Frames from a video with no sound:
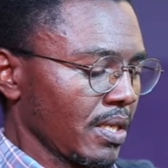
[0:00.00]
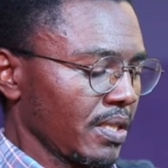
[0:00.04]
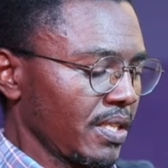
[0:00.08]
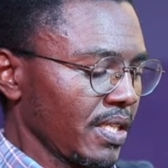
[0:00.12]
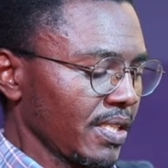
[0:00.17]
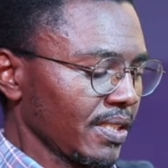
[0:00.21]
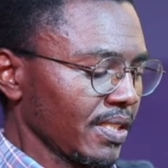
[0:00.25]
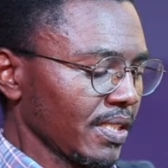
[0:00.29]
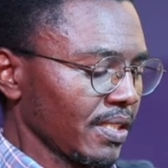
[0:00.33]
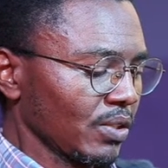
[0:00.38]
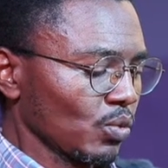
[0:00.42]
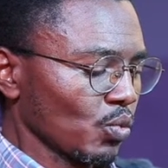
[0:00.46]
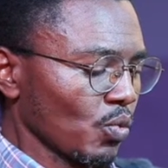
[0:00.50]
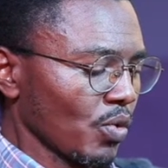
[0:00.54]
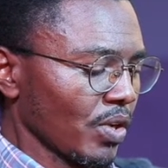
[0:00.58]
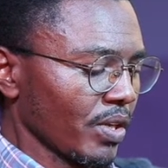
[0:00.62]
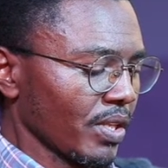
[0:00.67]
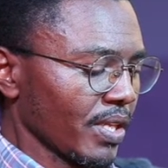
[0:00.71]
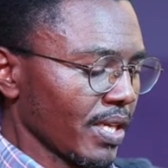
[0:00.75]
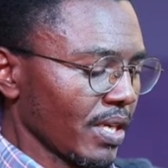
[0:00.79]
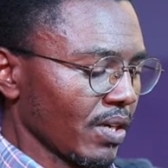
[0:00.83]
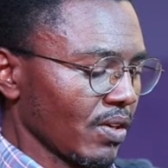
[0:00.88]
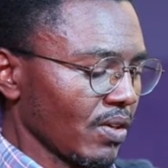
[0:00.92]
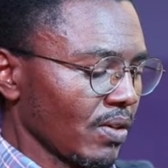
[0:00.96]
This is
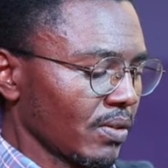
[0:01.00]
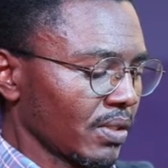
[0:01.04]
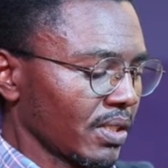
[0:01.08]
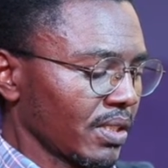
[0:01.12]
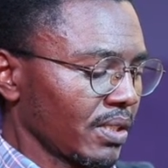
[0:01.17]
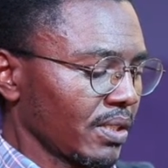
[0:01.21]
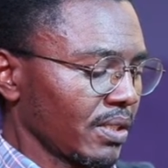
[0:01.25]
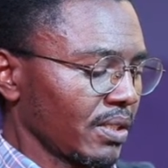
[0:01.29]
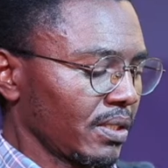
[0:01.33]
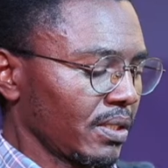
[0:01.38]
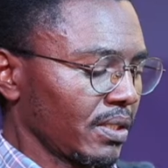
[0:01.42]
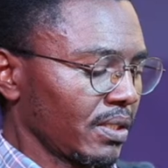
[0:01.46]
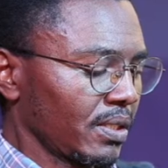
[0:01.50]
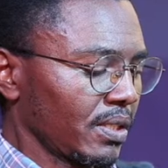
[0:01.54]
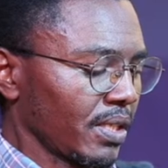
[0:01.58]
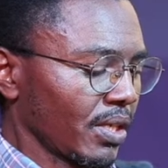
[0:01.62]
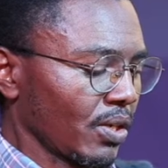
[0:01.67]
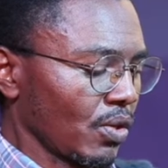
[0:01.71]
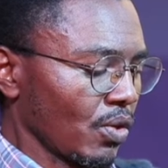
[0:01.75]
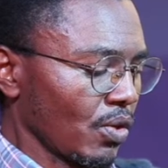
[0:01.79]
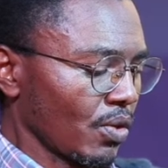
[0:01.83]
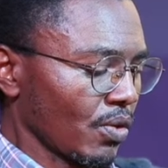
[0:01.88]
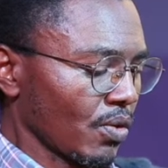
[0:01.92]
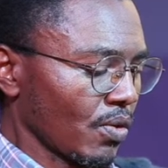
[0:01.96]
what the Lord,
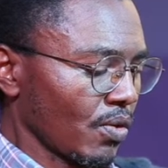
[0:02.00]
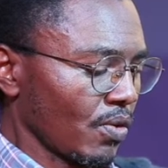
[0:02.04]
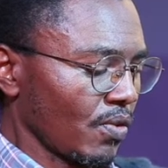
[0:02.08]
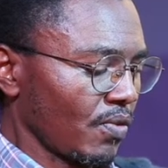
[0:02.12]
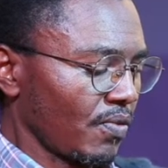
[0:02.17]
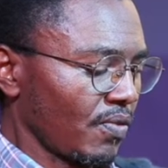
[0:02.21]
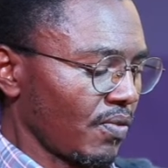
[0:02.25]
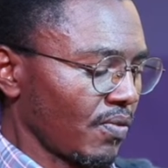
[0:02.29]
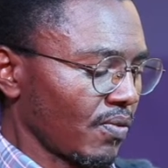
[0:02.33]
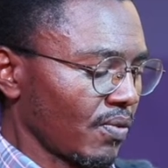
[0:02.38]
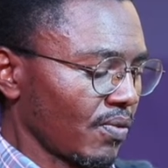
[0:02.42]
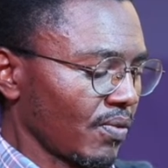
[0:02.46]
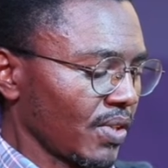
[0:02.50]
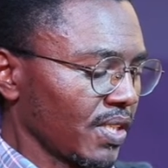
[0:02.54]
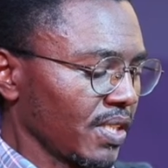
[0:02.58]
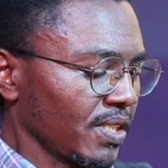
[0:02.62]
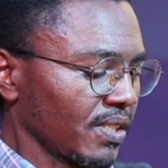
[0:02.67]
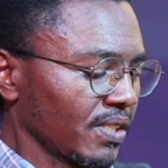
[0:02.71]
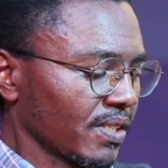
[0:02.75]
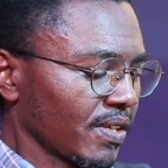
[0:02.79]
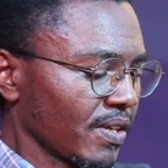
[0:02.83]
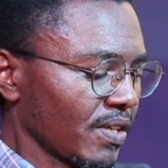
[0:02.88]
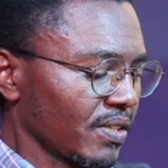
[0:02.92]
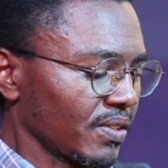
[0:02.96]
the God of
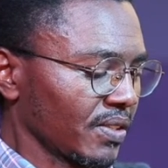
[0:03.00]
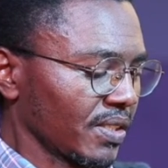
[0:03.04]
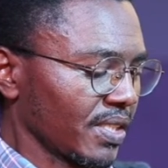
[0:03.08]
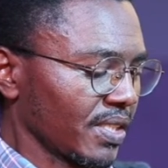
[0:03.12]
Israel,